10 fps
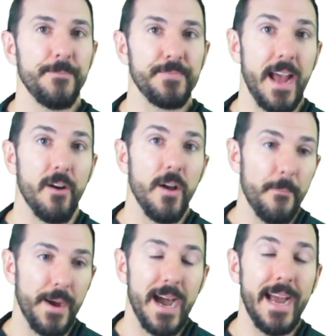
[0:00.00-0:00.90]
Now,
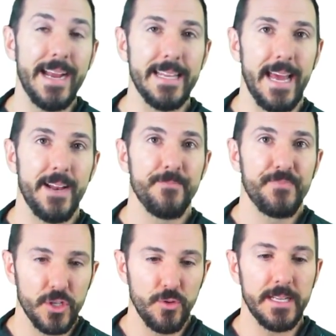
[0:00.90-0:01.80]
behind
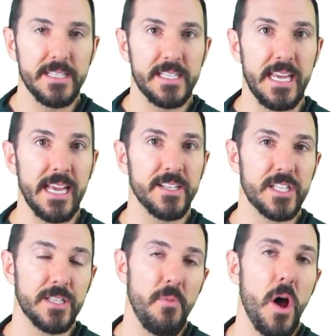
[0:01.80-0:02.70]
that, you can see a
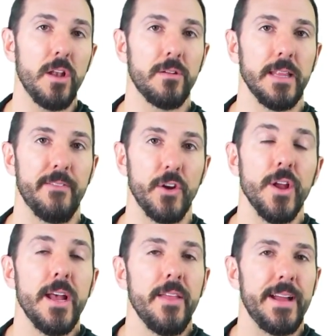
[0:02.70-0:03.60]
smaller
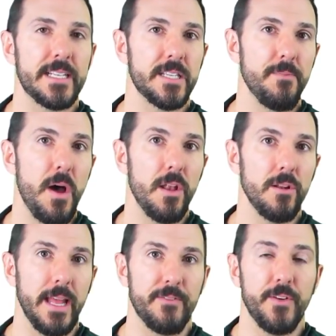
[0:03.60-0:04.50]
lever. That
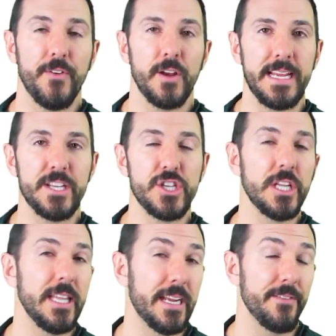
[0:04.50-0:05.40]
smaller lever, for each
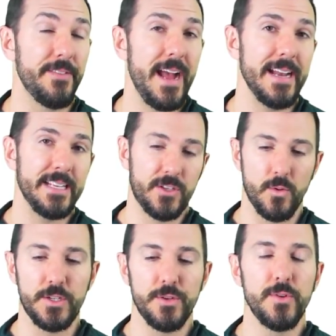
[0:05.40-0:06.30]
click of that, is
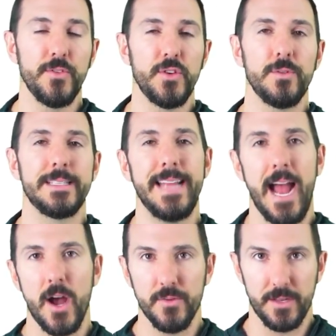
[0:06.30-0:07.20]
going to move you
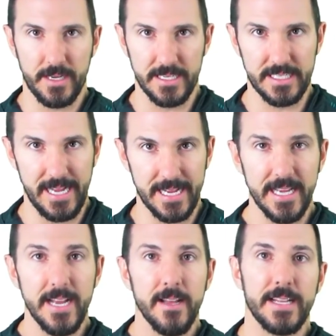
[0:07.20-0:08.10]
down the
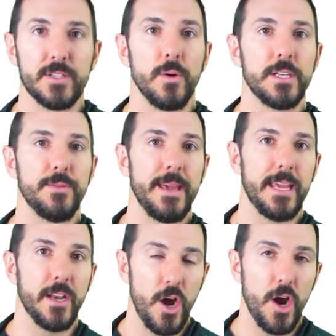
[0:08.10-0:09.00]
cassette. That's going to
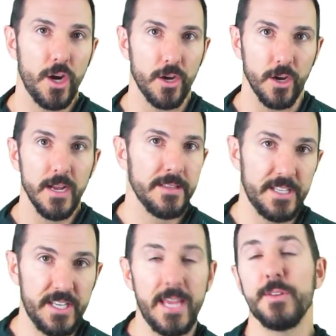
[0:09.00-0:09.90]
make it harder.
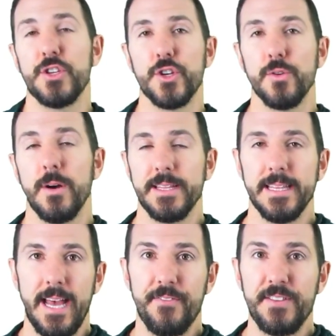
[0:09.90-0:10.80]
The same is true on the
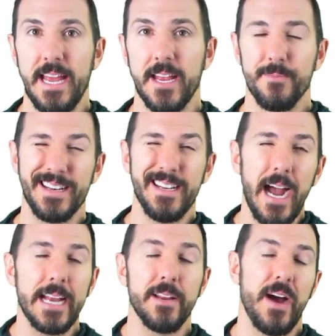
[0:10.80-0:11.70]
left hand, but
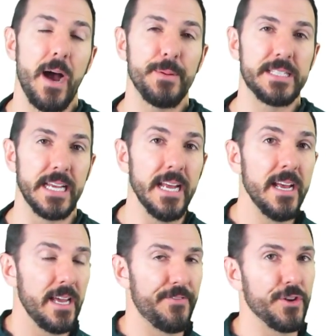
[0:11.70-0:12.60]
kind of opposite.
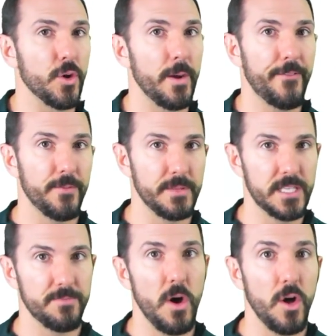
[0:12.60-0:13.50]
If you're going from the
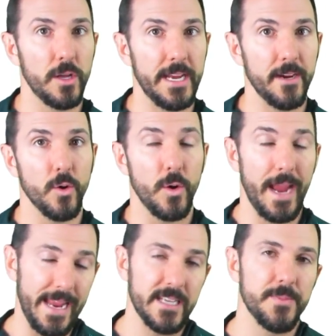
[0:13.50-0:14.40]
small gear or
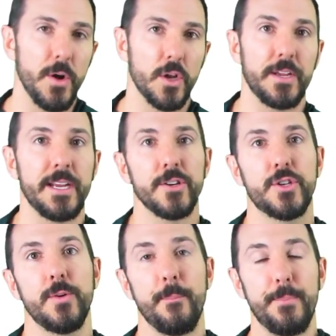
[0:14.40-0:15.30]
a smaller gear
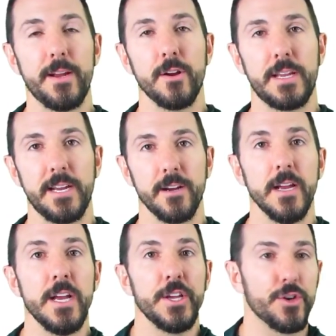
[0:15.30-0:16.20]
to a bigger
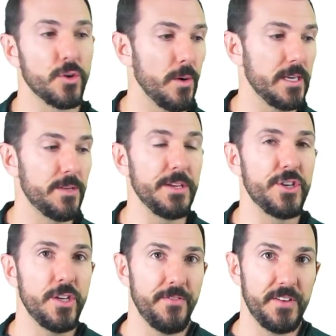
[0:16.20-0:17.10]
gear, you're going to be
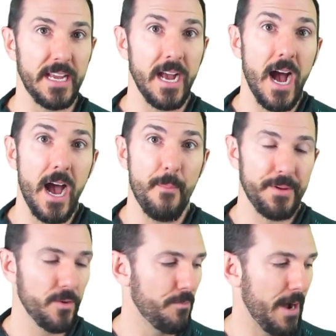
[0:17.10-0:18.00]
shifting
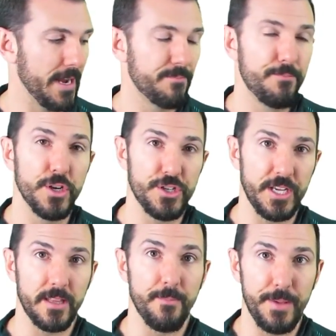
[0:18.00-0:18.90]
up by
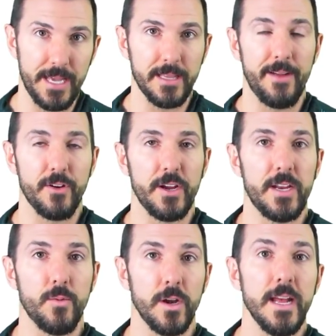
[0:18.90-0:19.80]
pushing the big lever
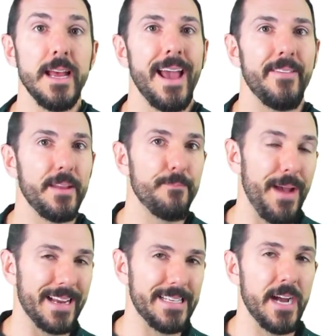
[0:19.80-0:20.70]
inward and then
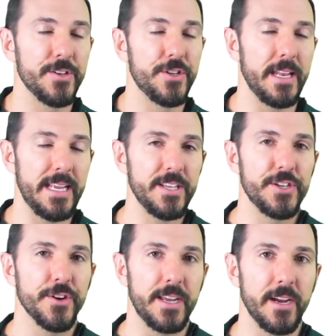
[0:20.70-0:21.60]
back down to the
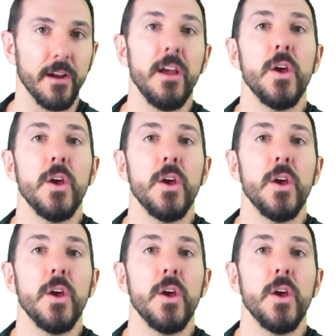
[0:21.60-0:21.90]
easier gear